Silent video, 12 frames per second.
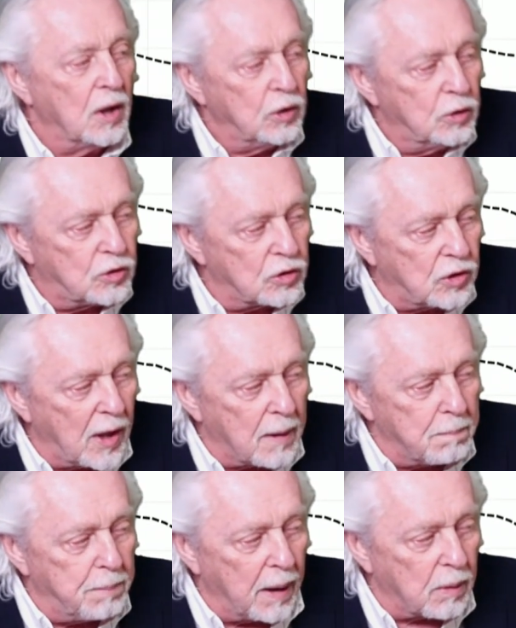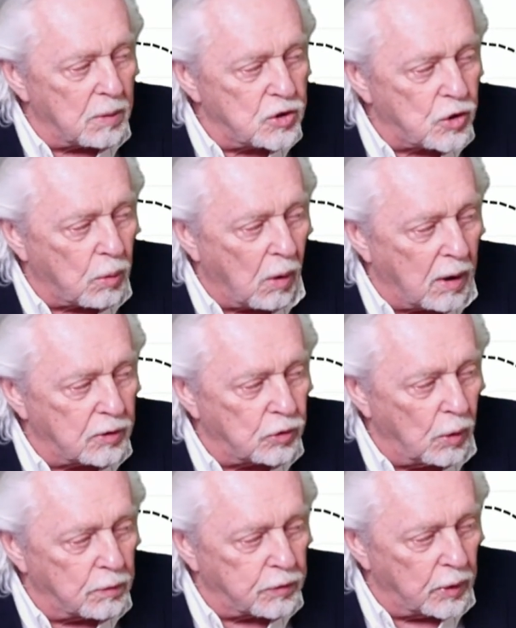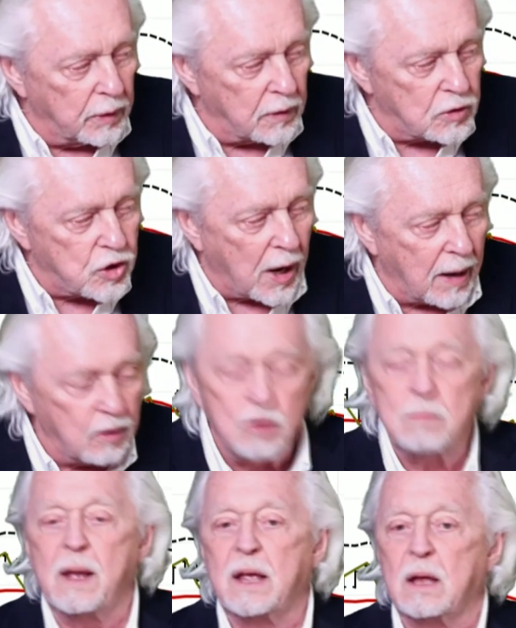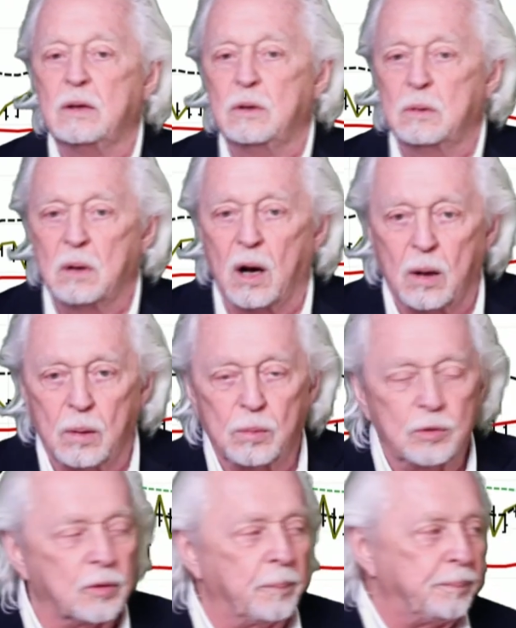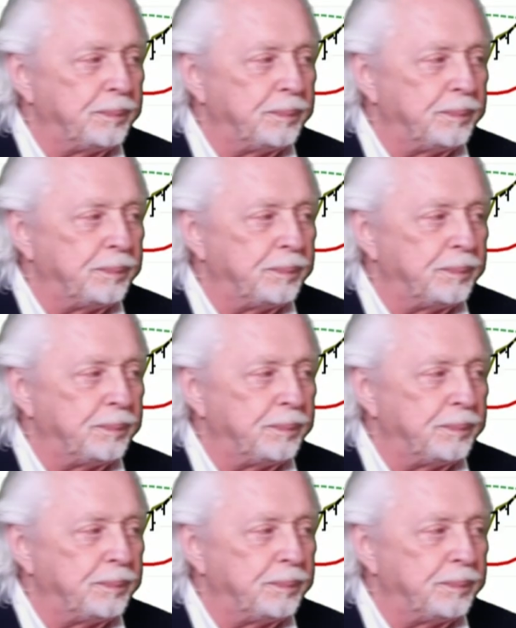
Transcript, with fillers: You just had a bearish crossover in the chart, and you're making new lows.